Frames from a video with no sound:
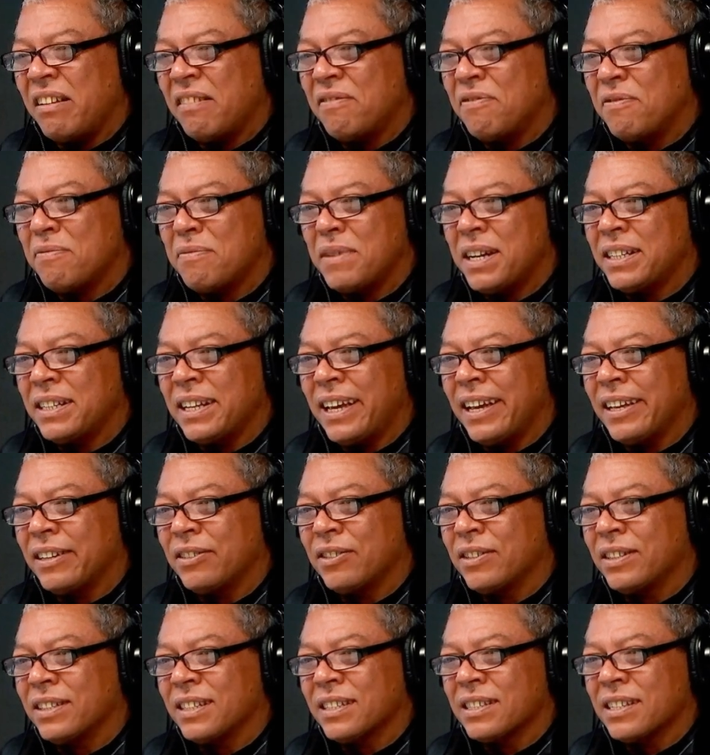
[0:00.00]
for my dad
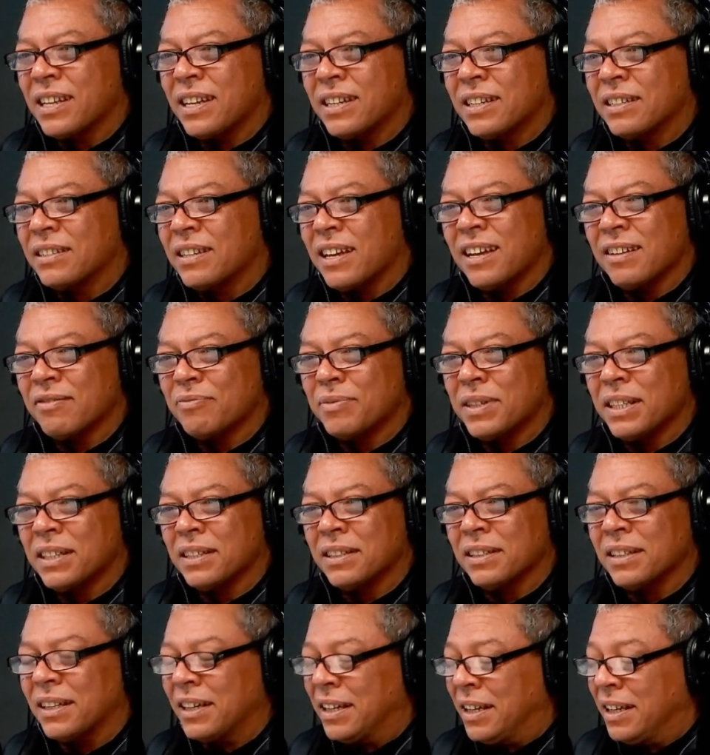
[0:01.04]
not deciding to have me a
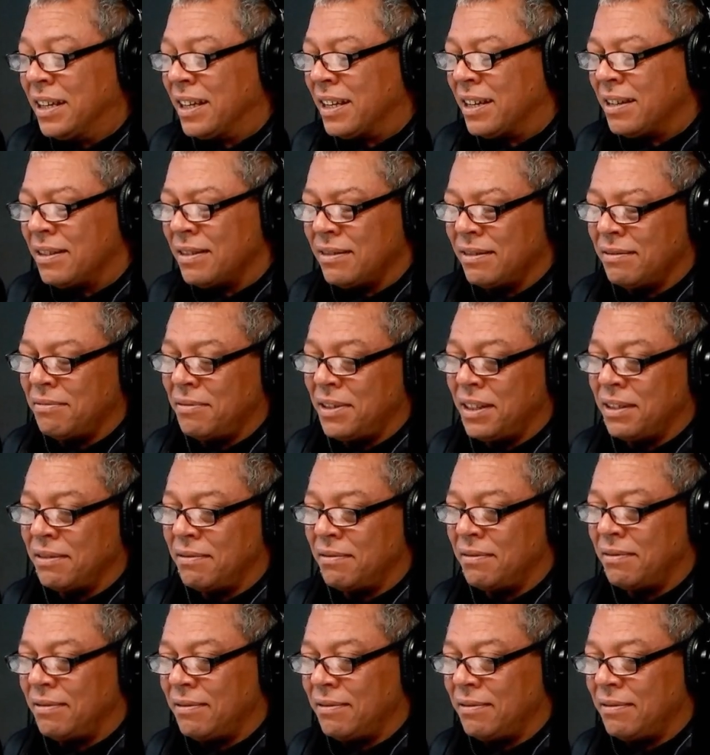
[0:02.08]
little earlier, about